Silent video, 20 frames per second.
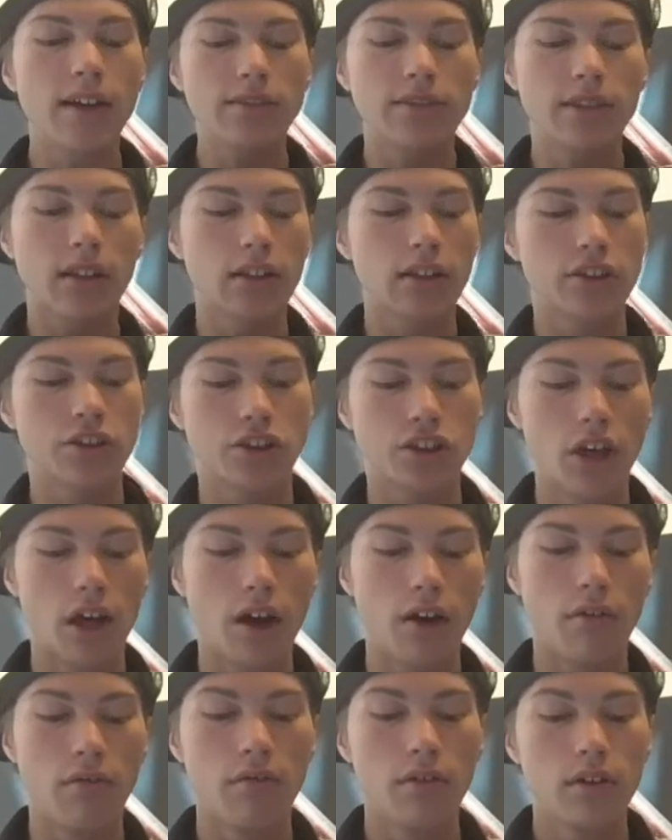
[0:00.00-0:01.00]
else on the
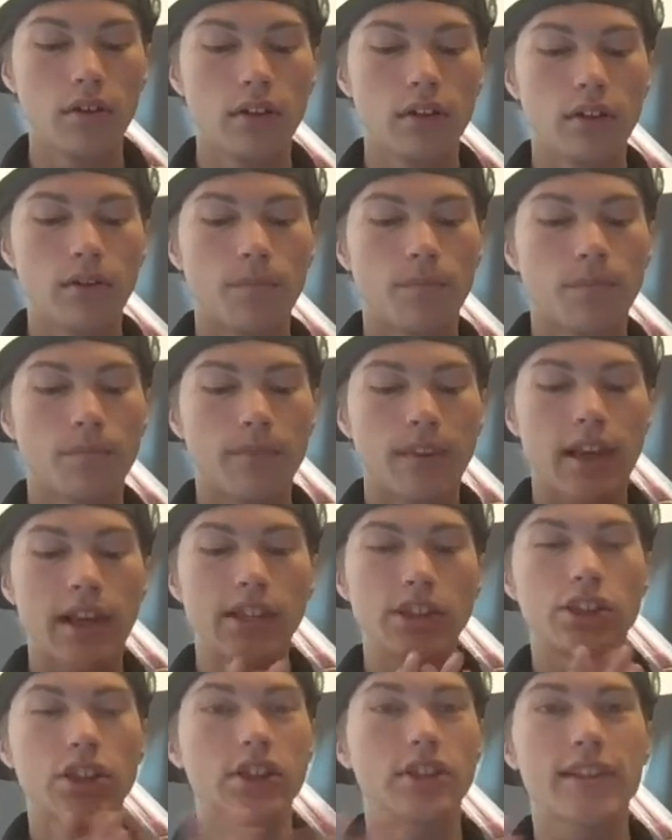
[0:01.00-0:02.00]
show,
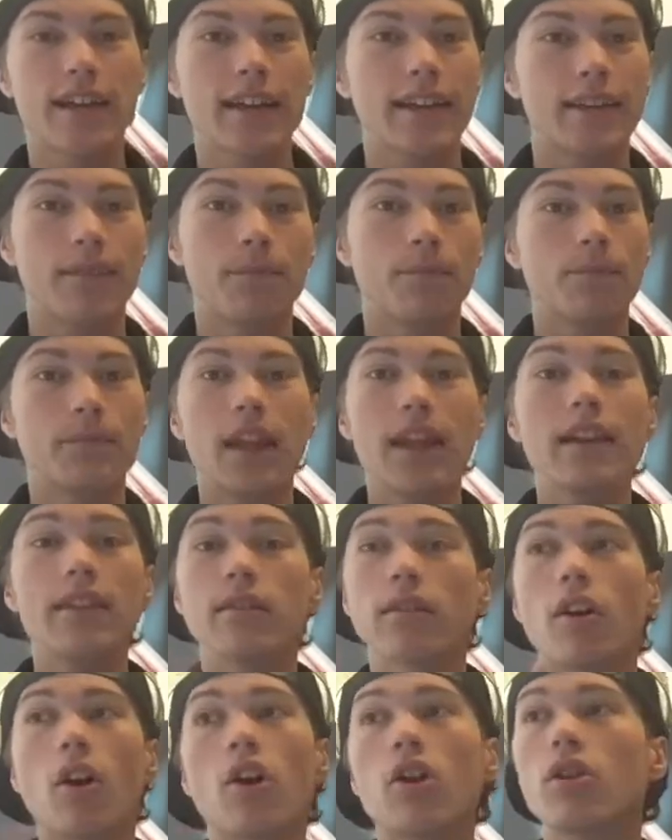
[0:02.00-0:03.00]
it's just
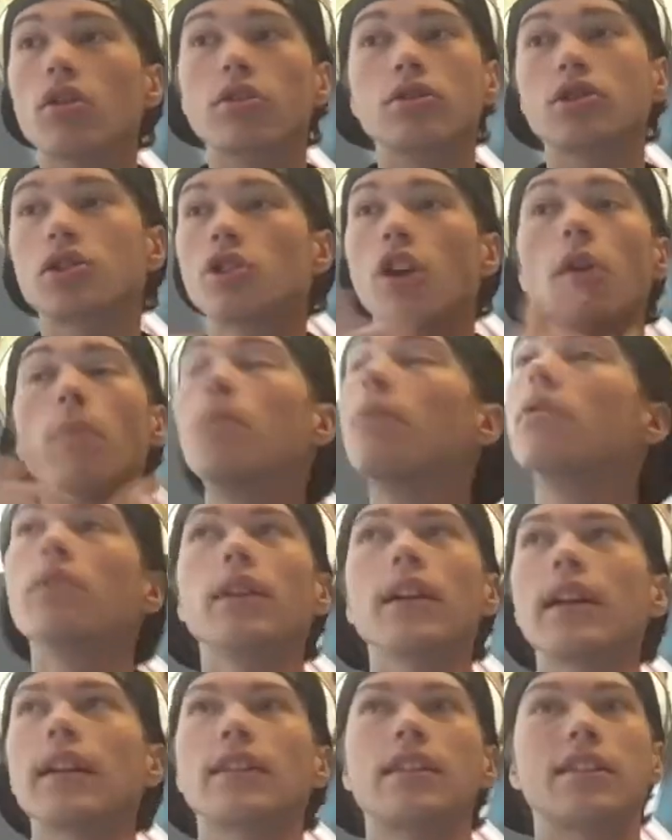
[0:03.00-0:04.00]
they are so
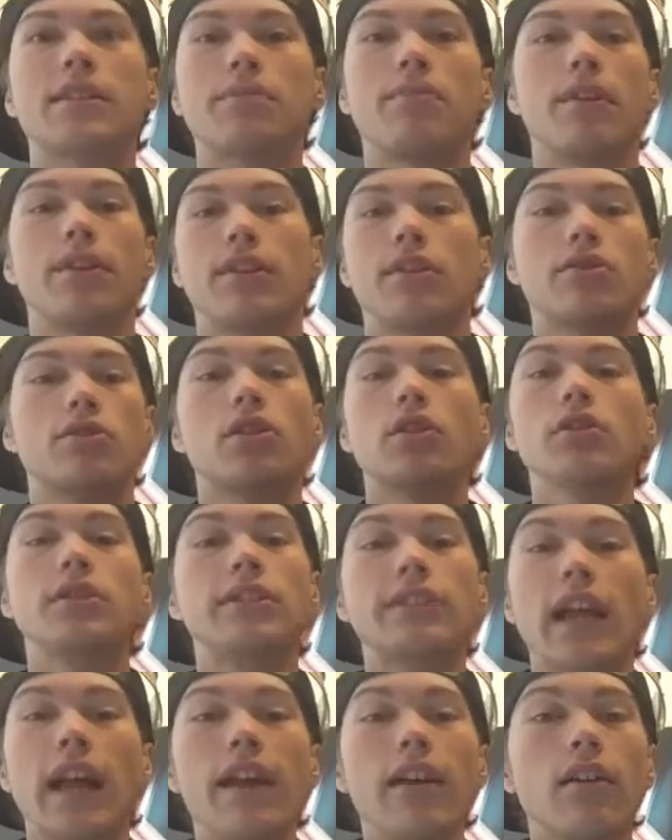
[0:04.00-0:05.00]
boring at this point. They're so
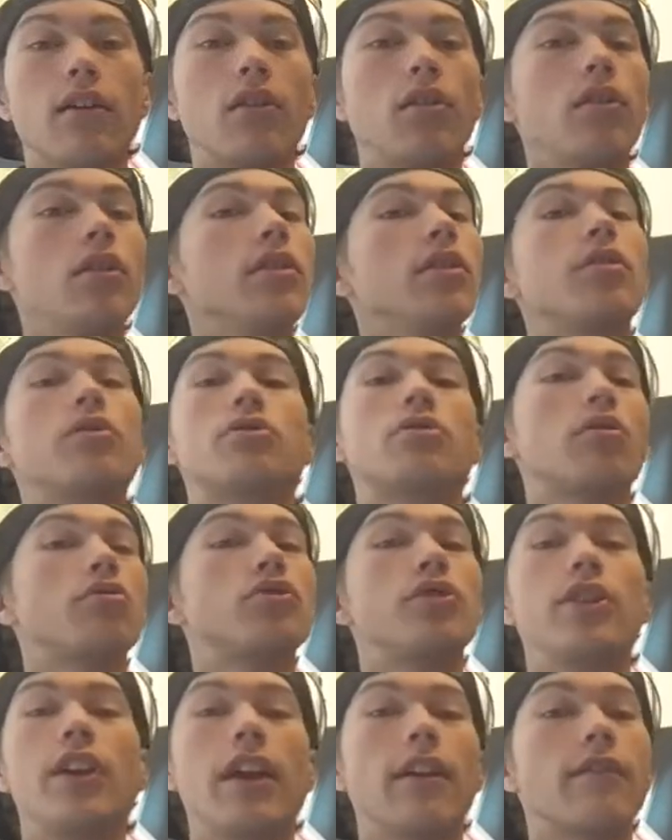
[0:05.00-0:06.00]
stale. They're so
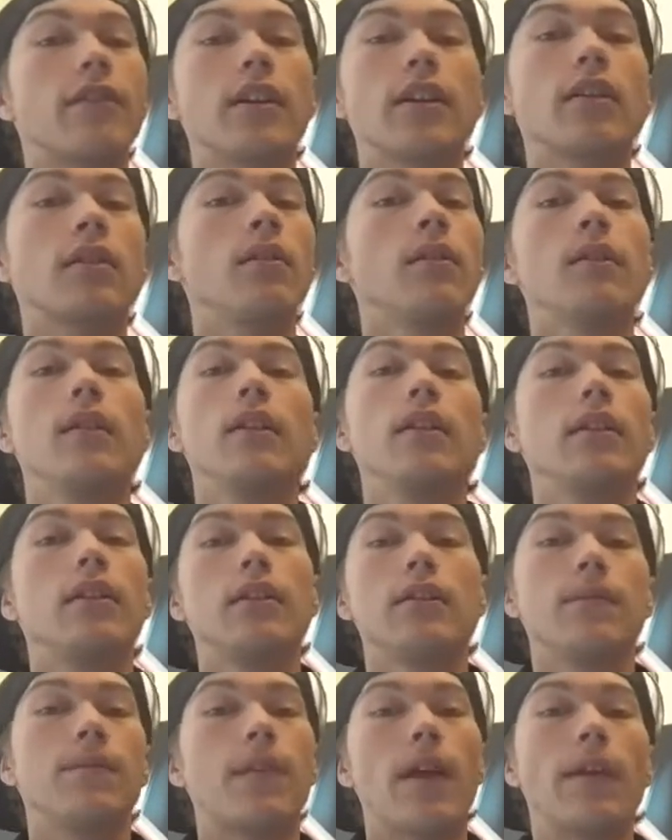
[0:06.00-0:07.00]
generic.
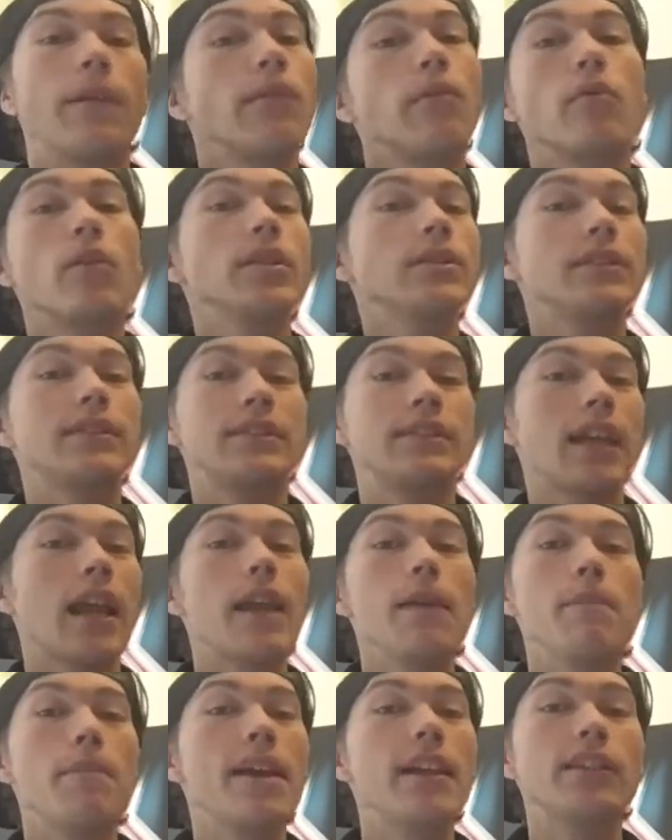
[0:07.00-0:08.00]
Everyone's the
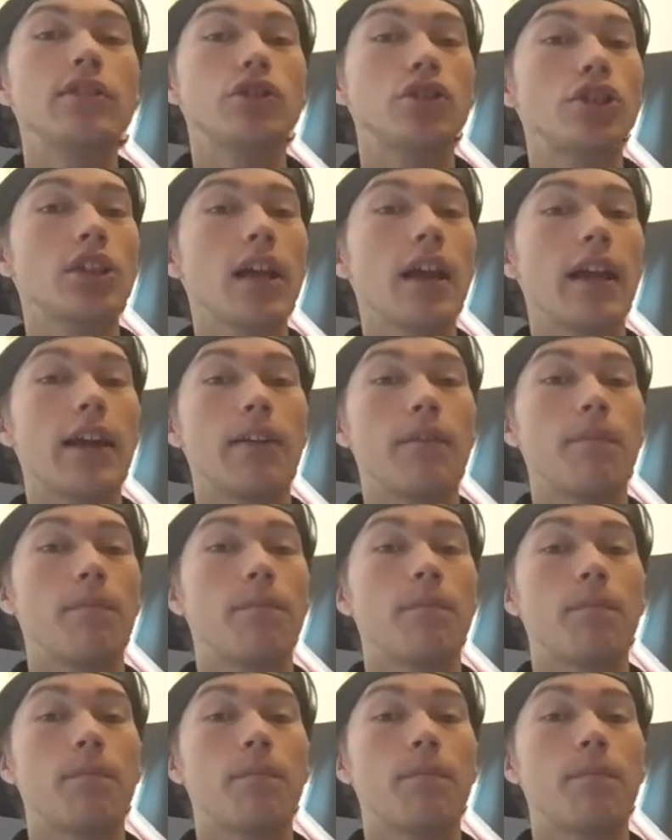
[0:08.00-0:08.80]
same piece of shit.